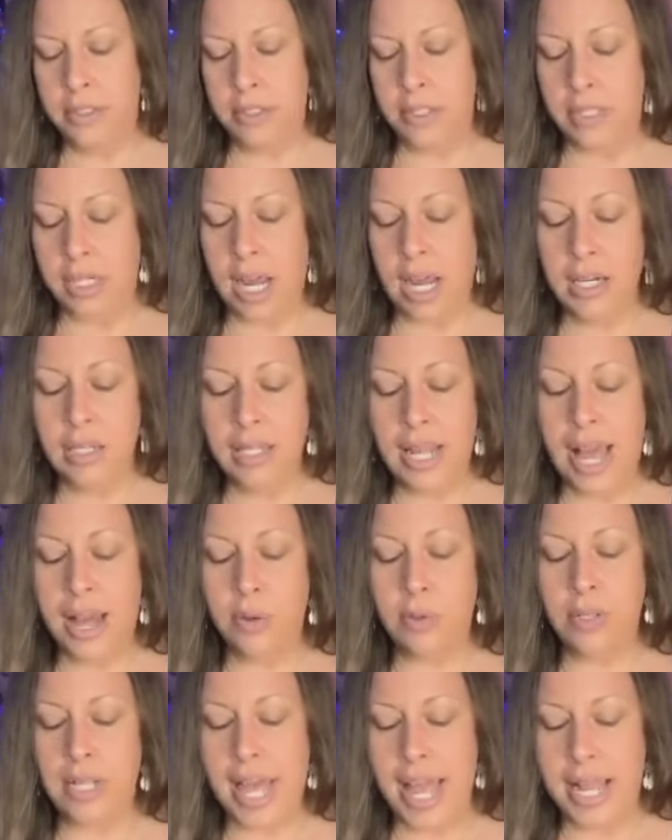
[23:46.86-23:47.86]
Not
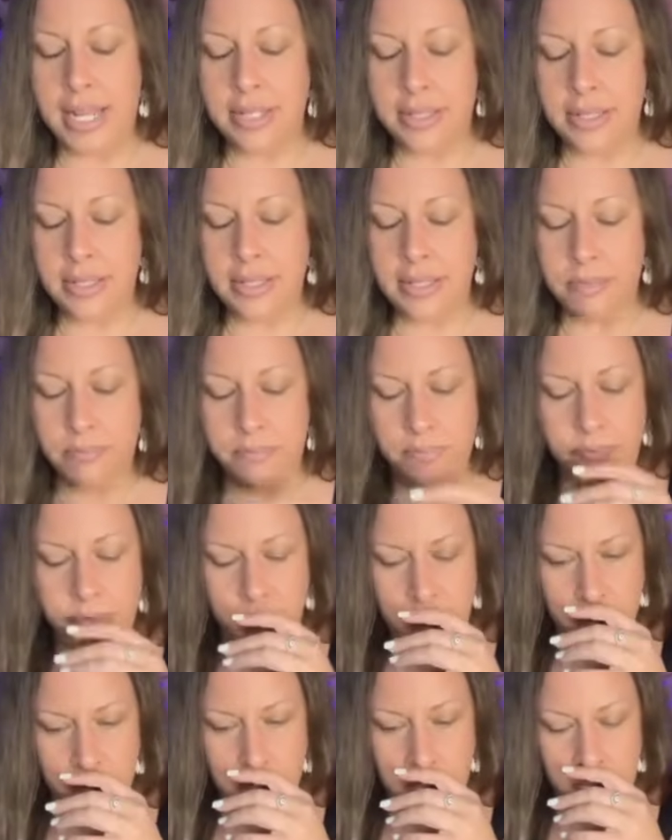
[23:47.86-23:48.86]
allow less.
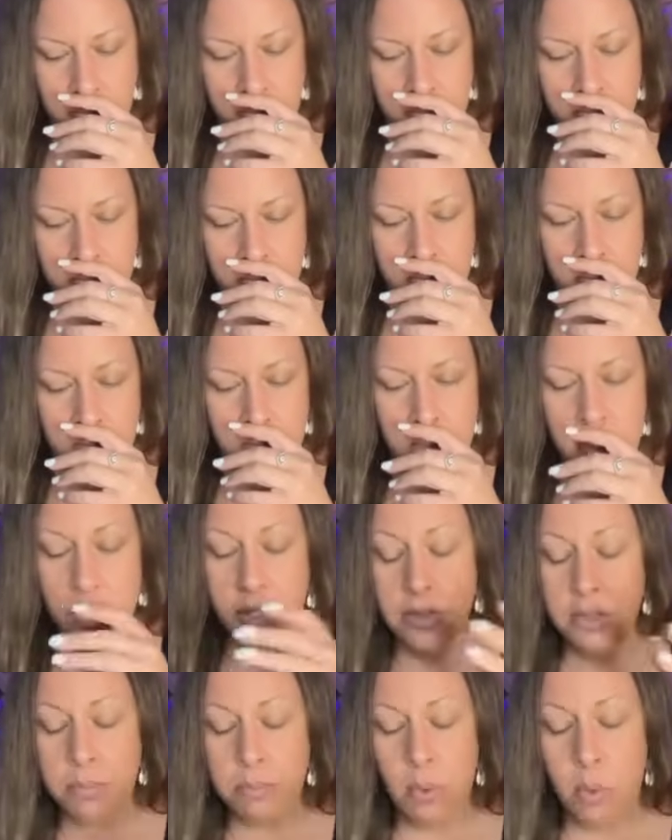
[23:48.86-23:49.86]

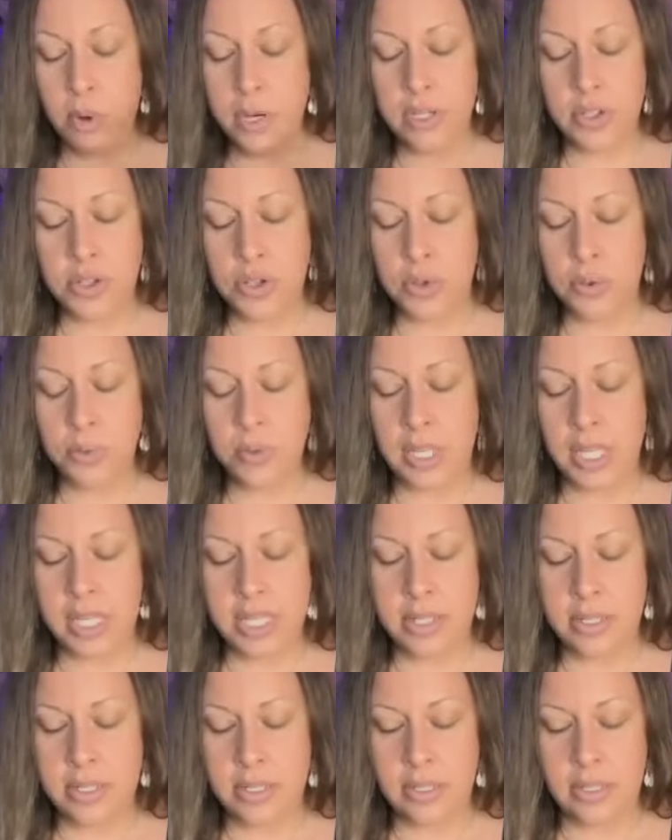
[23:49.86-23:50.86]
There's more to
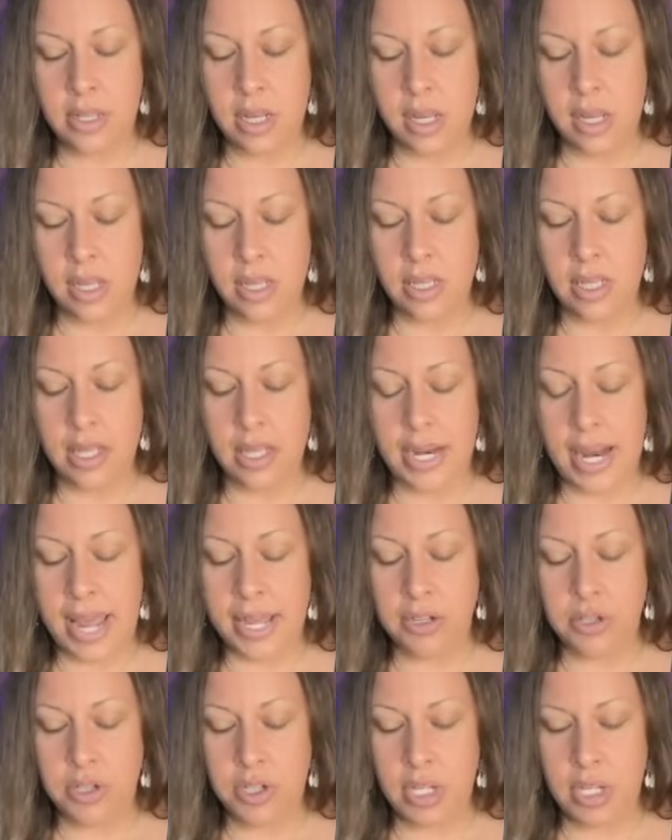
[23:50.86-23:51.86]
this
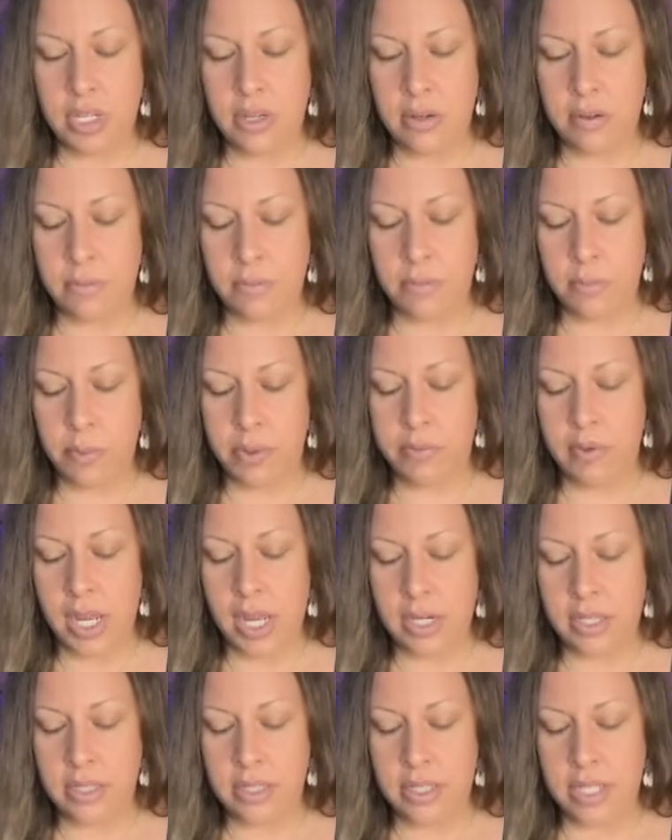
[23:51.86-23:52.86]
connection. We've
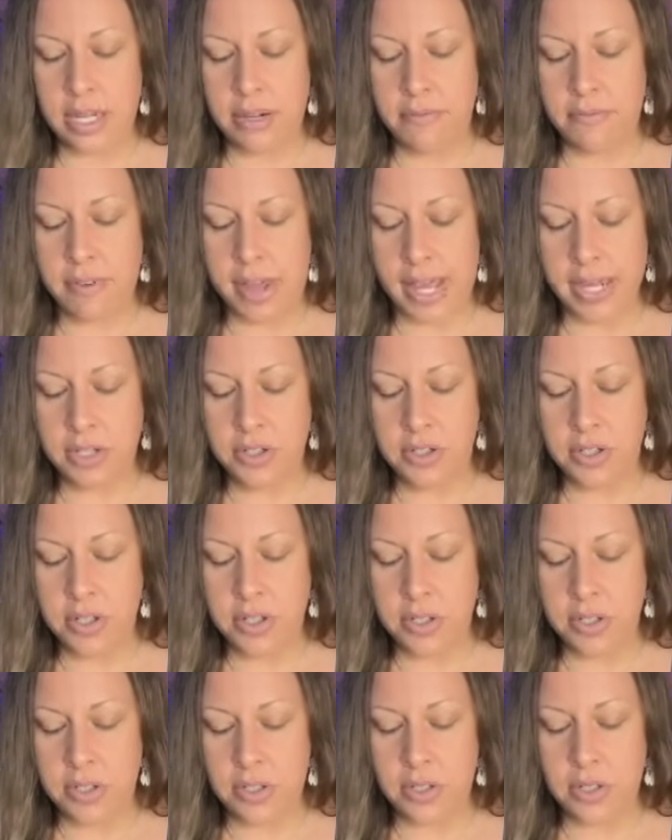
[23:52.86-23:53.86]
got unseen
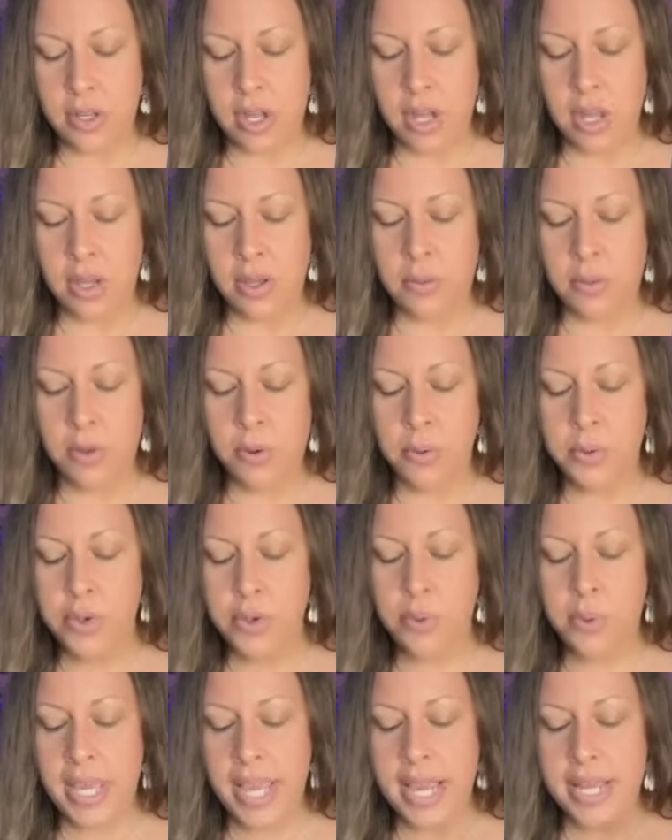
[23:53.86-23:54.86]
factors. Though
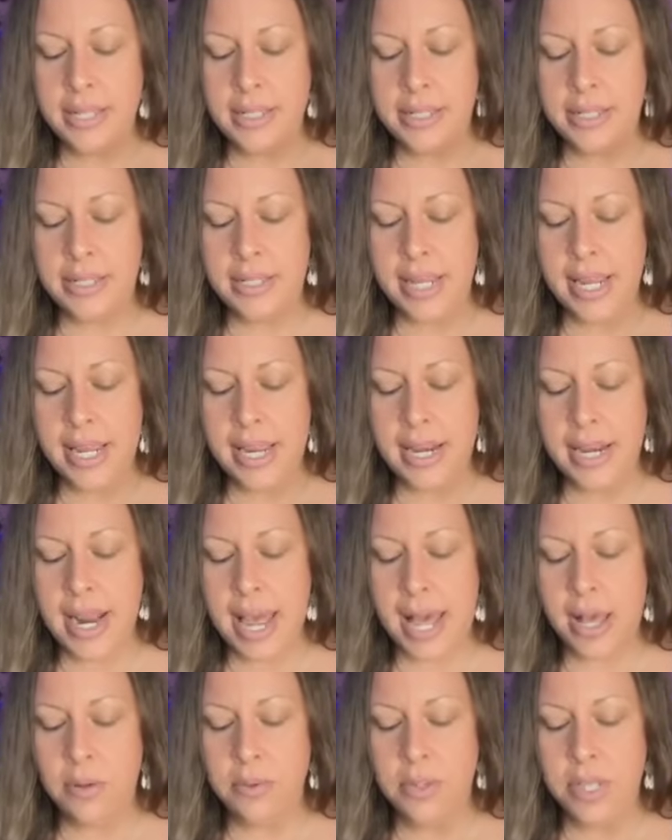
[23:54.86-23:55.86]
you can't see it
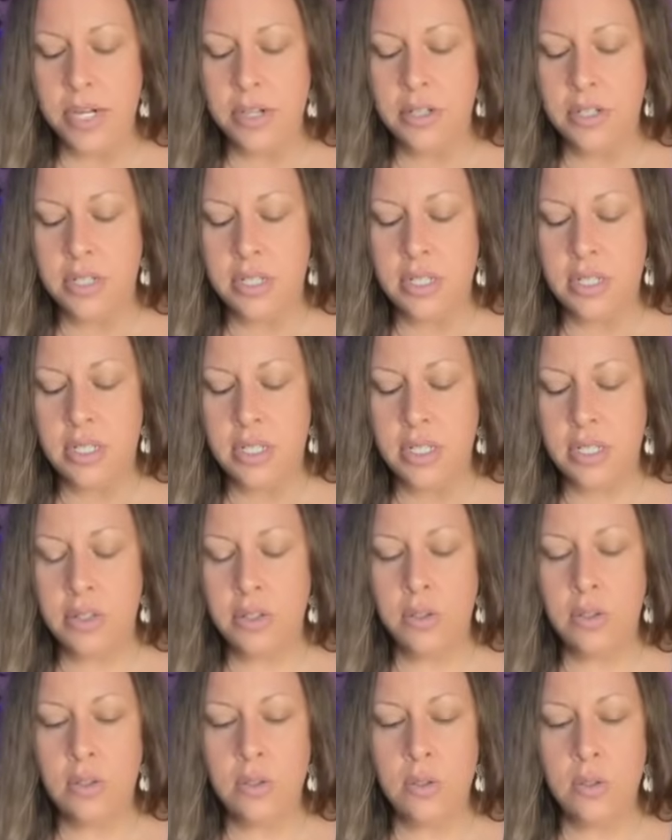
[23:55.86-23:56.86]
now, there's
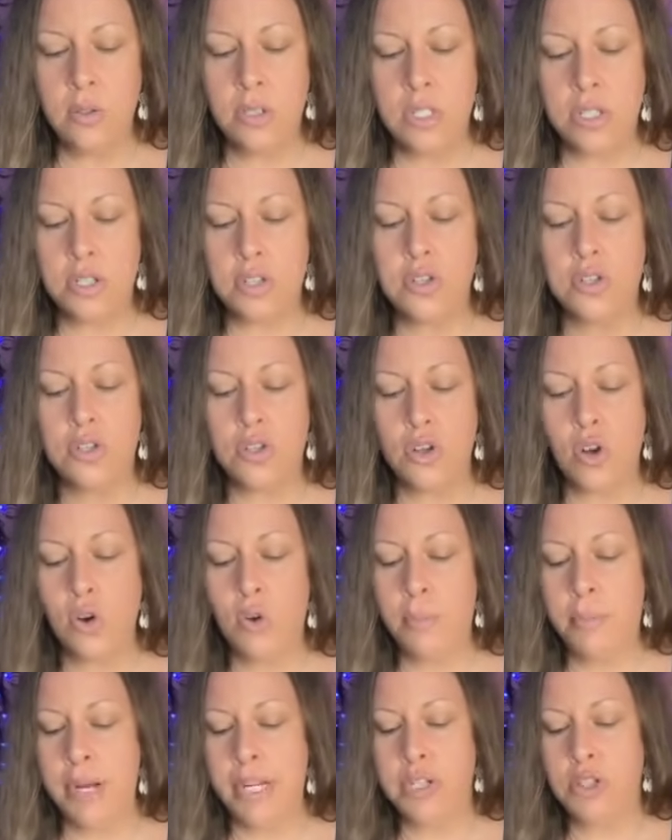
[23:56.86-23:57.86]
still
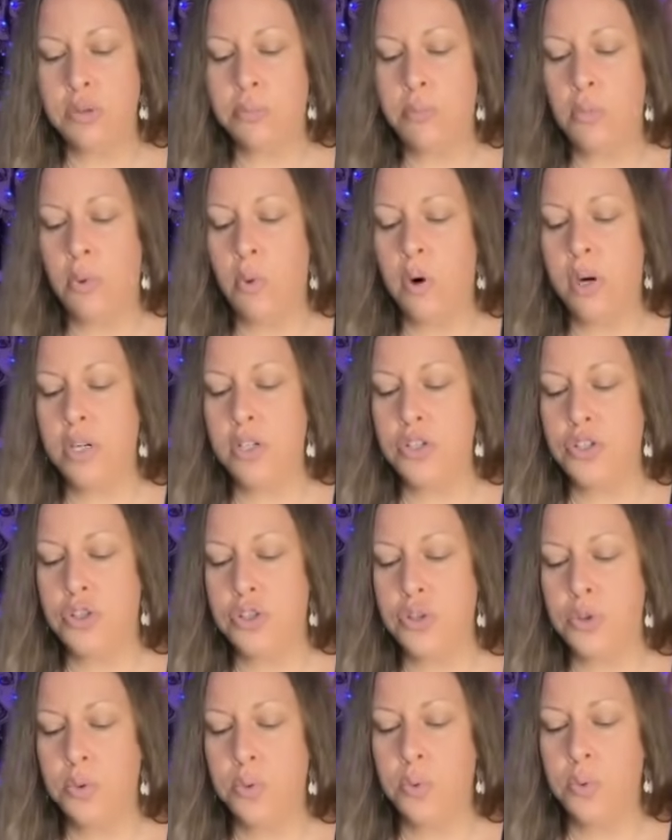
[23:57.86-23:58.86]
so much more
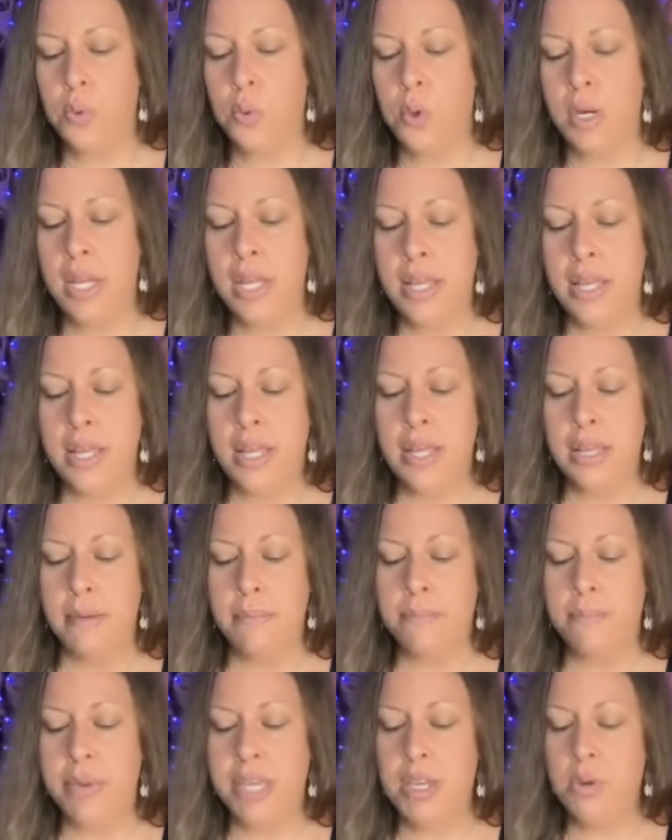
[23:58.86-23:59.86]
to
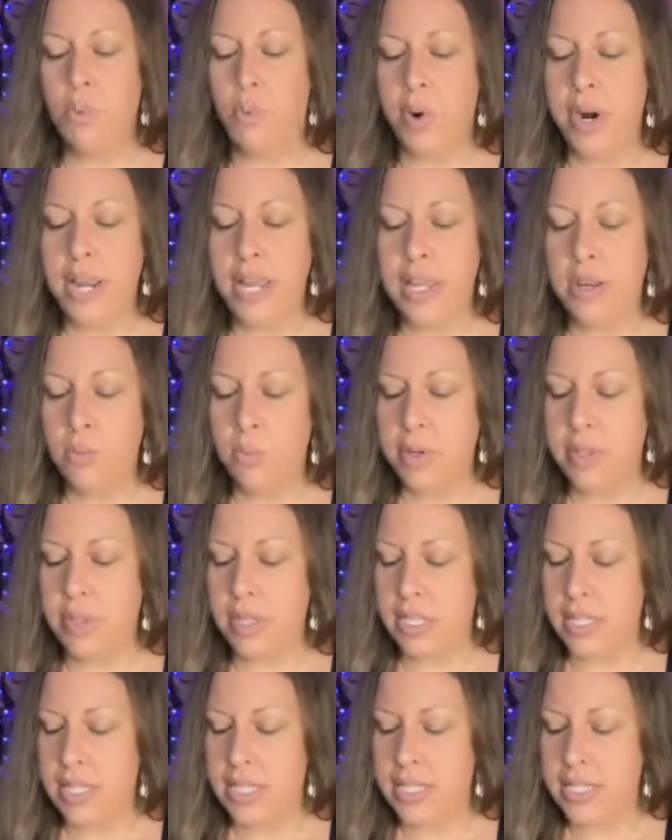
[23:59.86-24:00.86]
be written
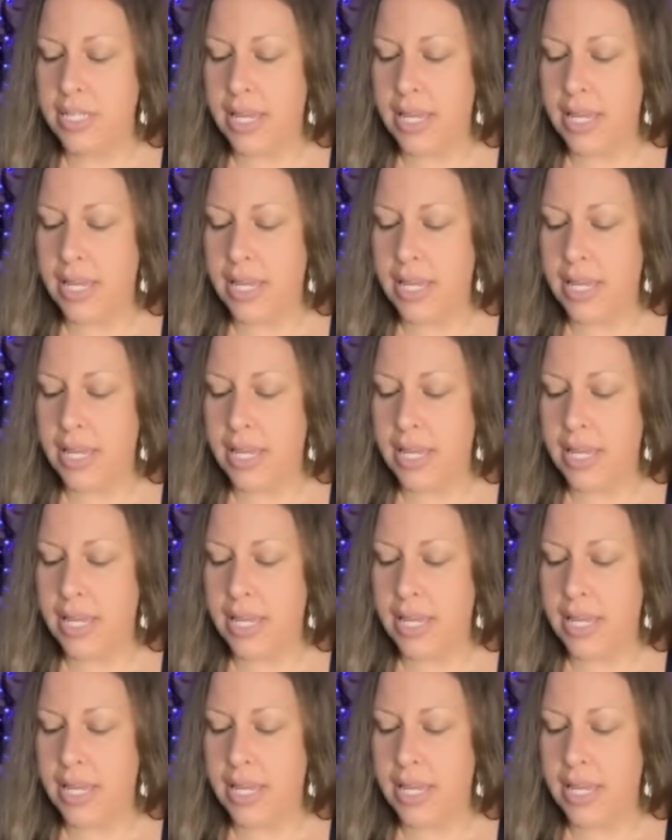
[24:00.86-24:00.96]
within this